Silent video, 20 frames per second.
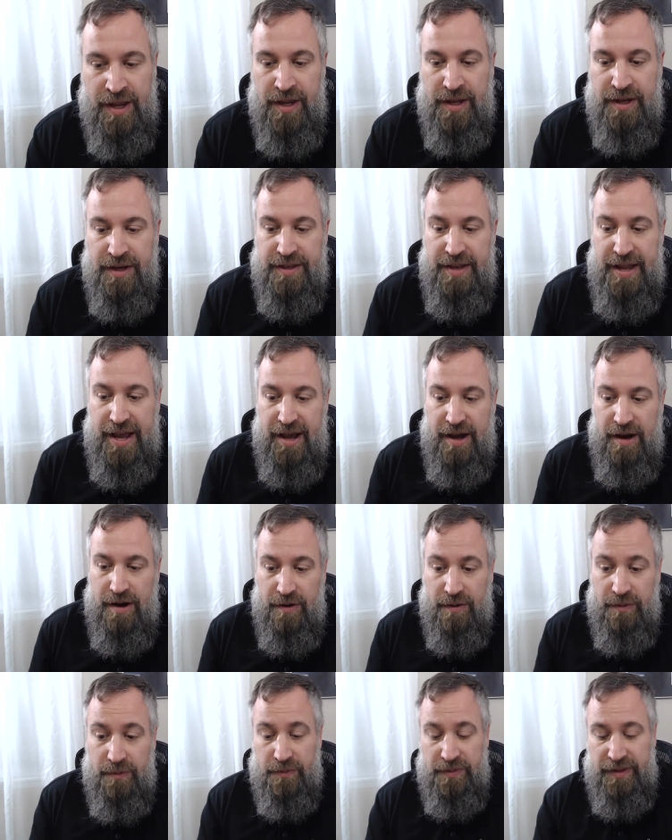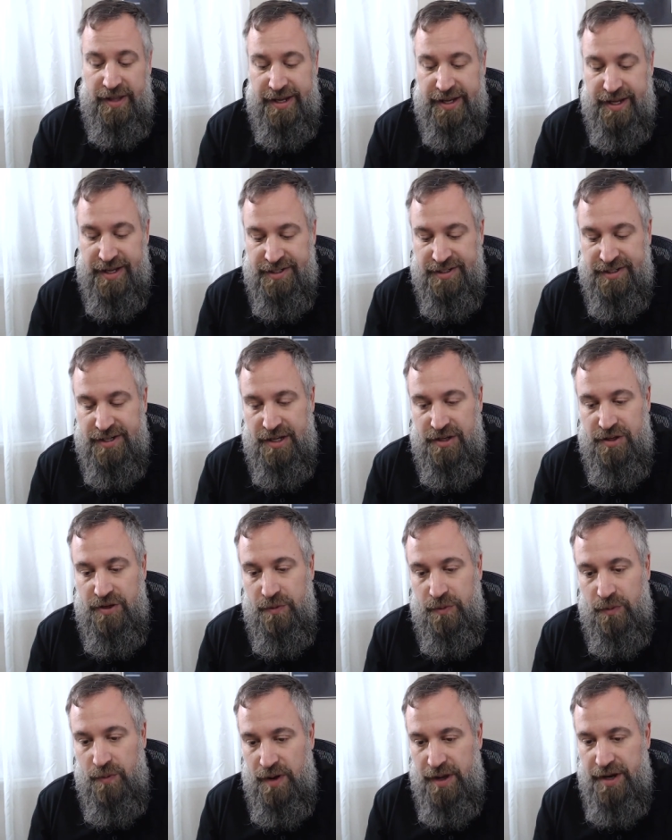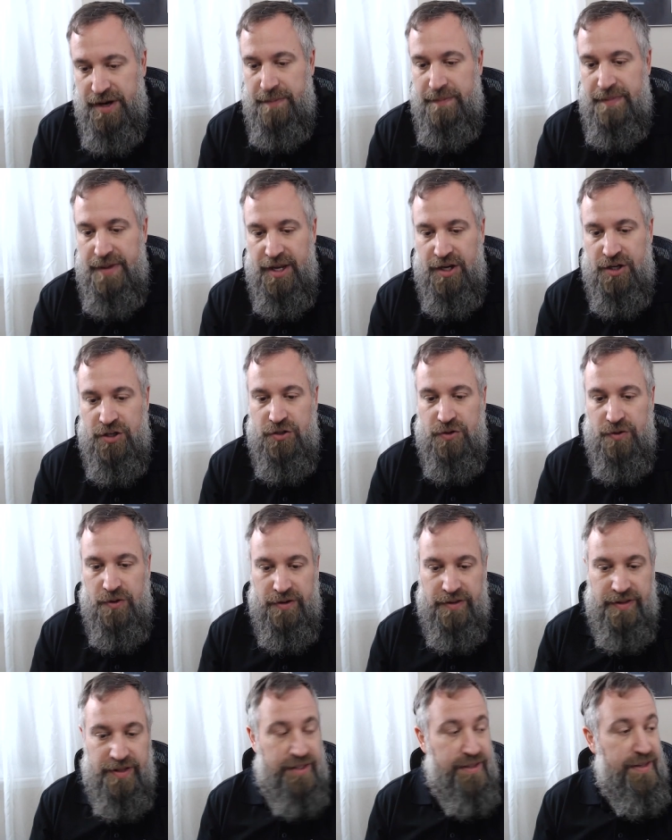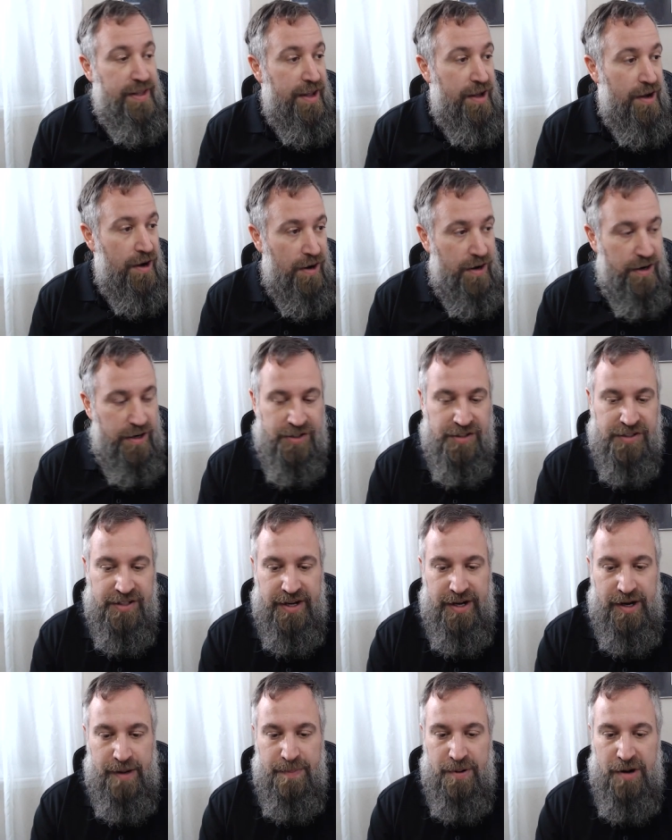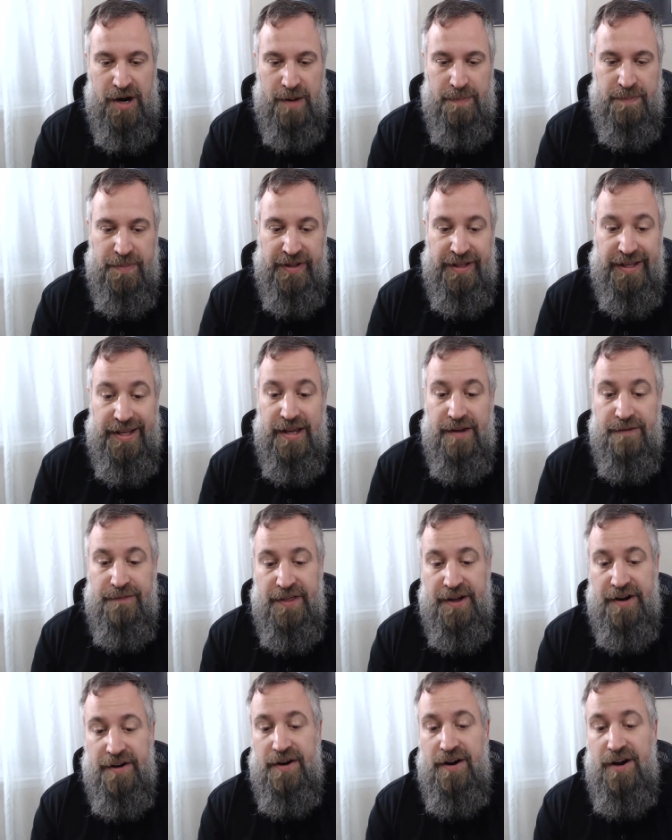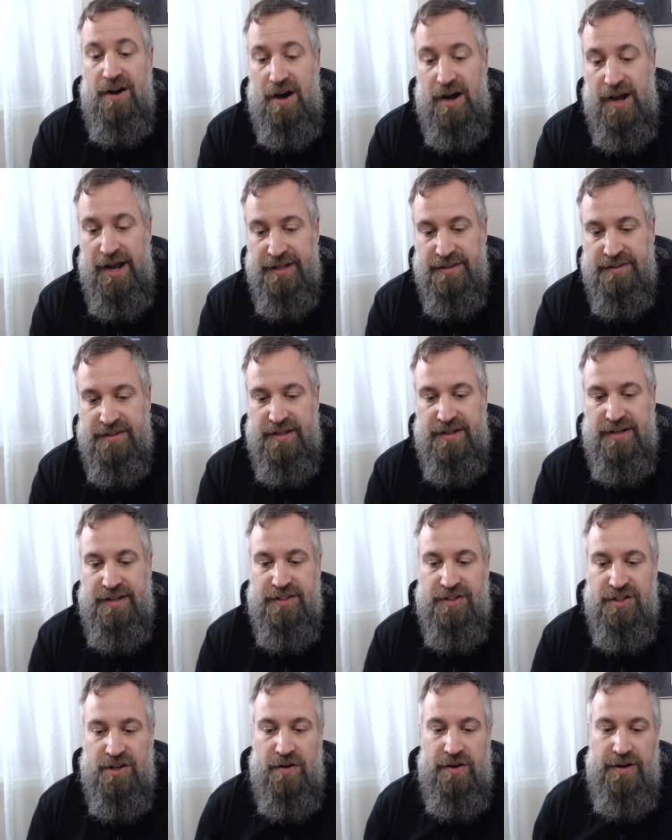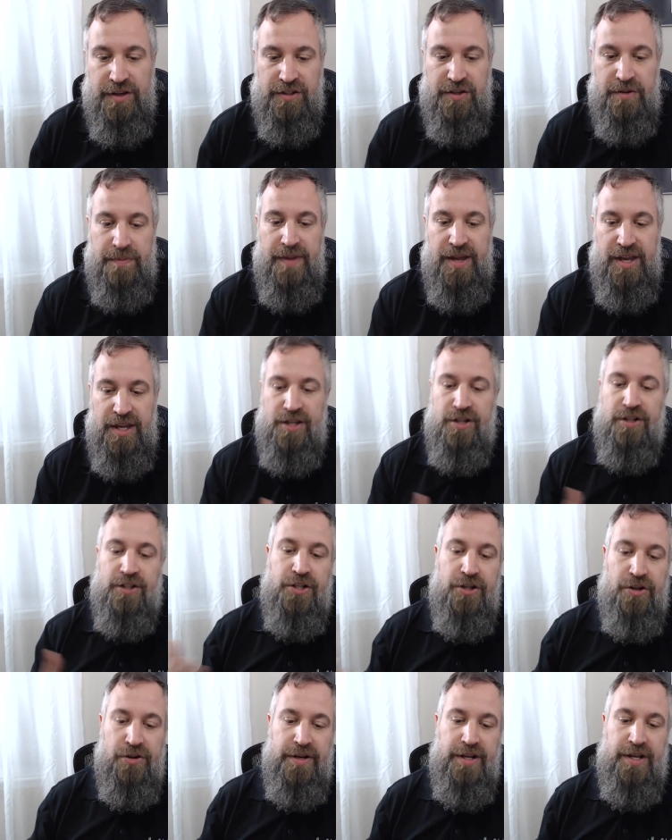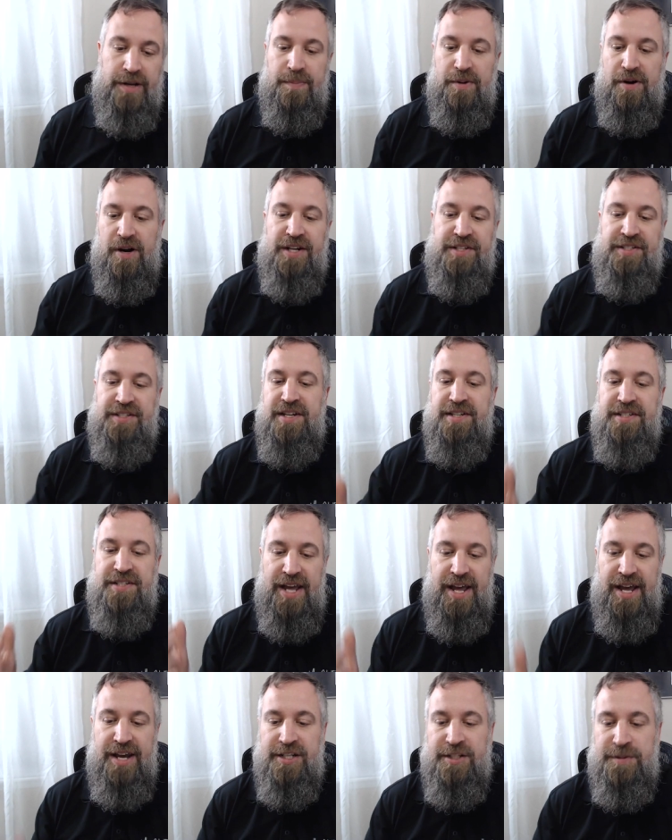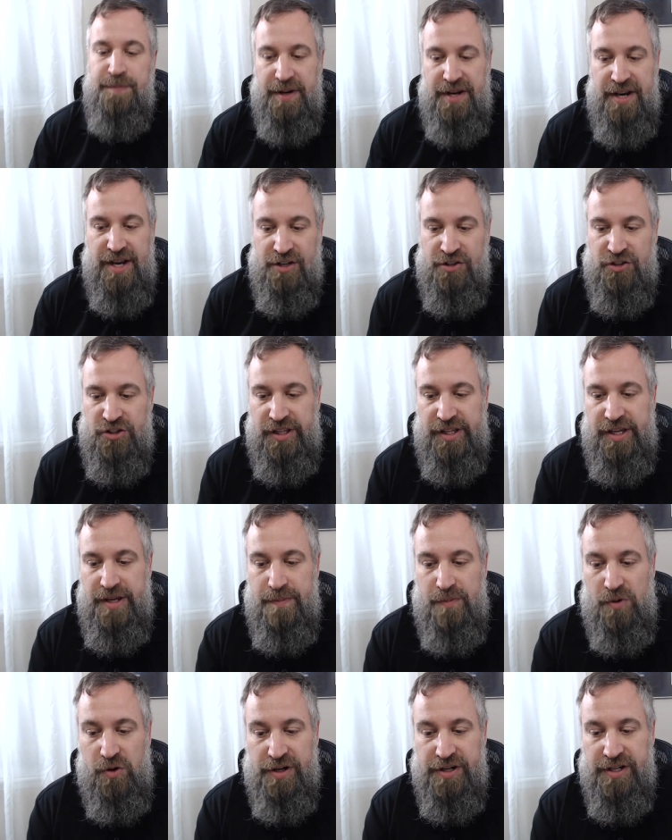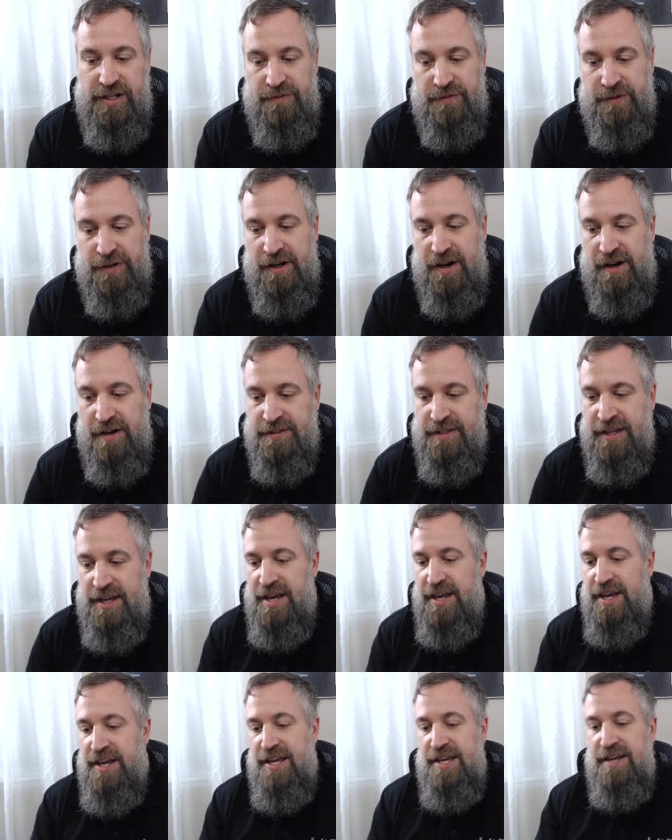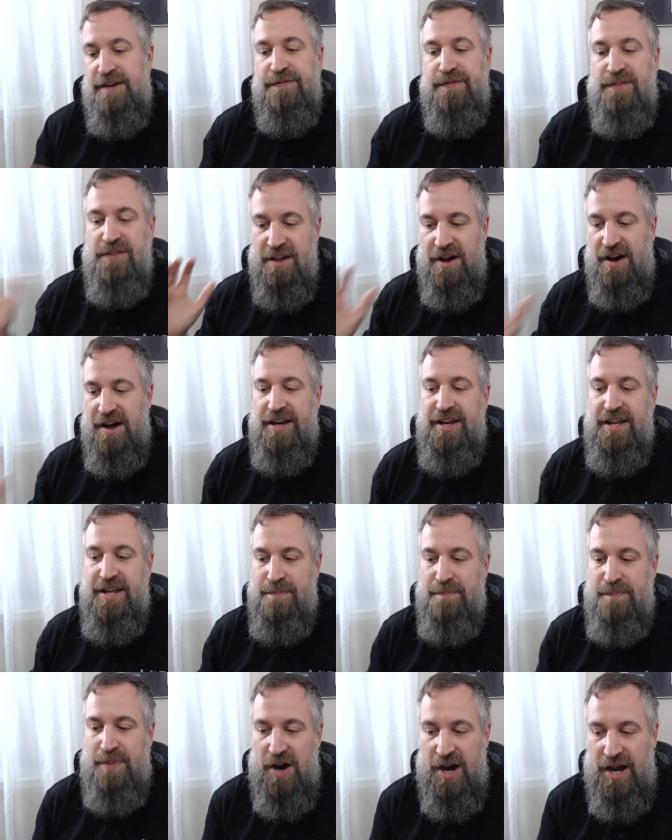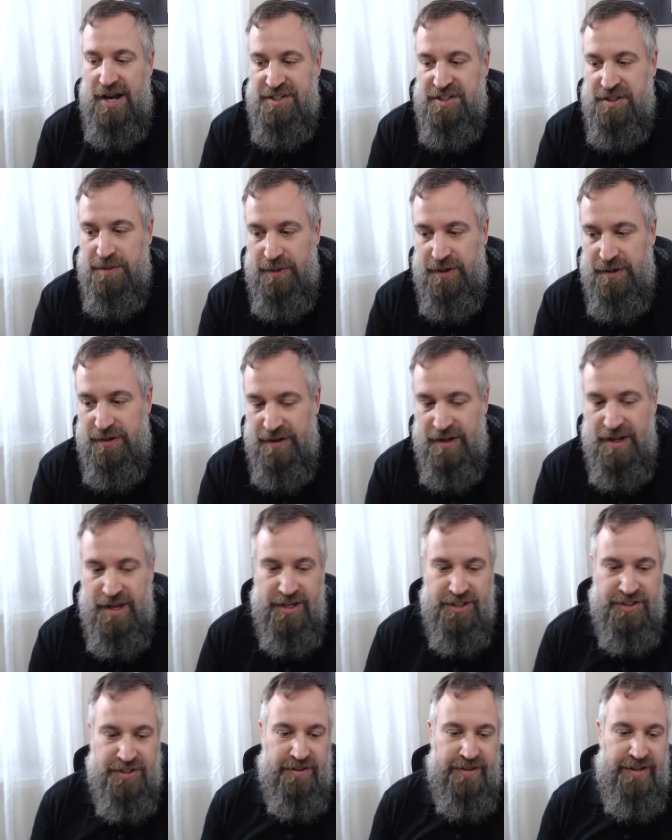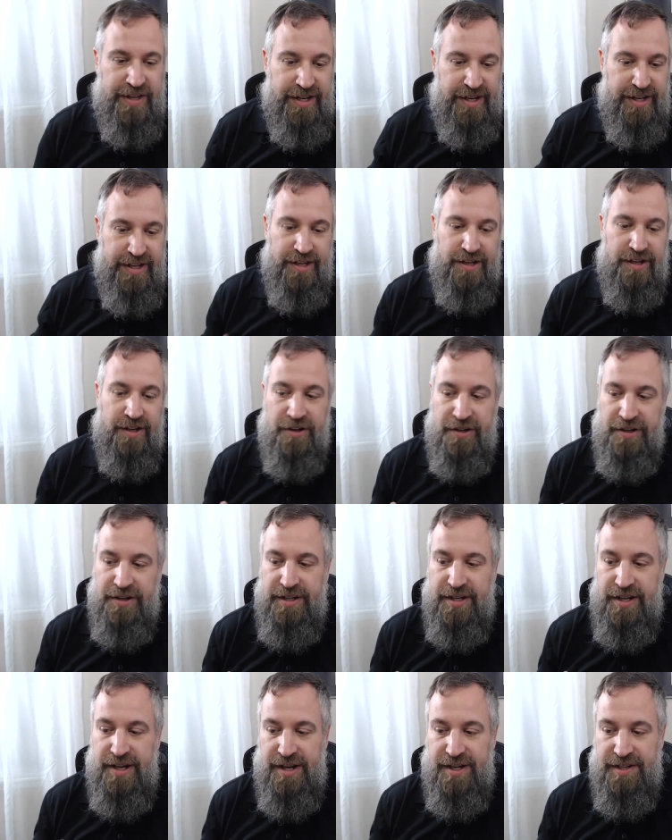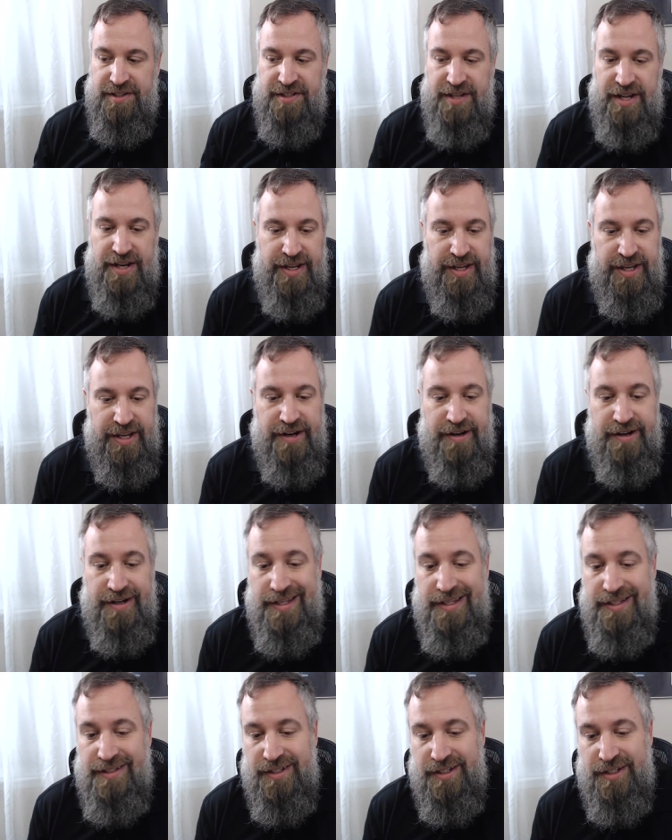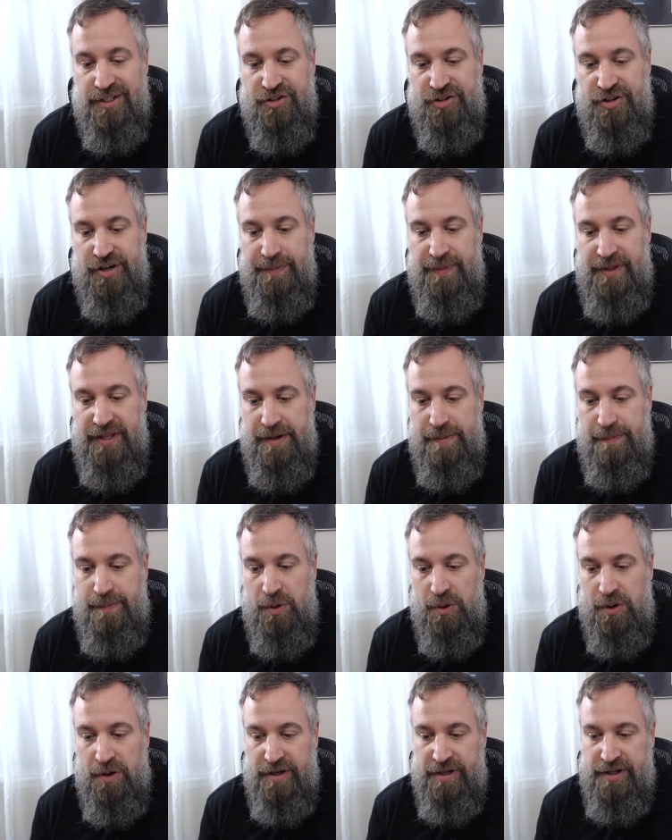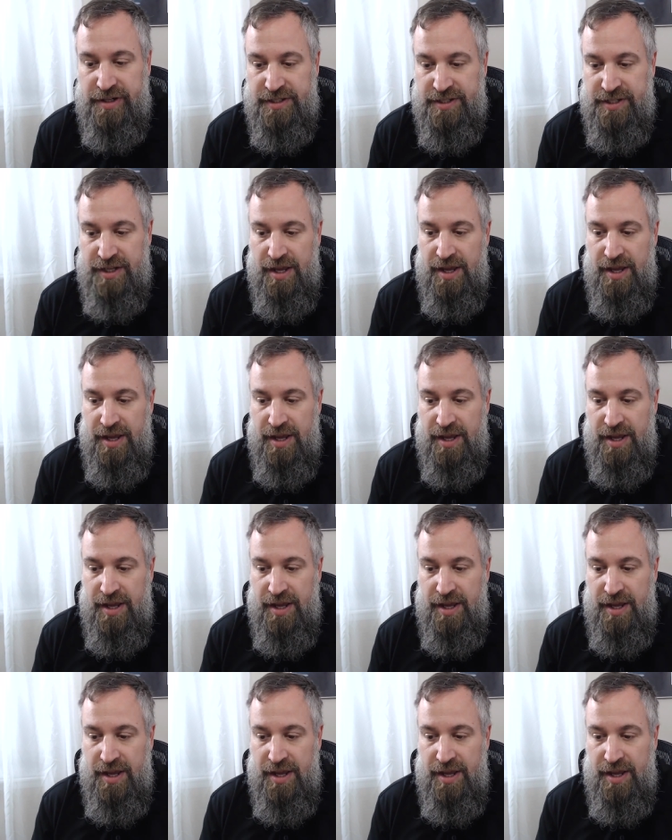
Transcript: Now, like I said, you want to make sure that they are set up properly. If they're not, it is going to make your tuning process exponentially more difficult, if not impossible. So getting a good setting here is extremely important.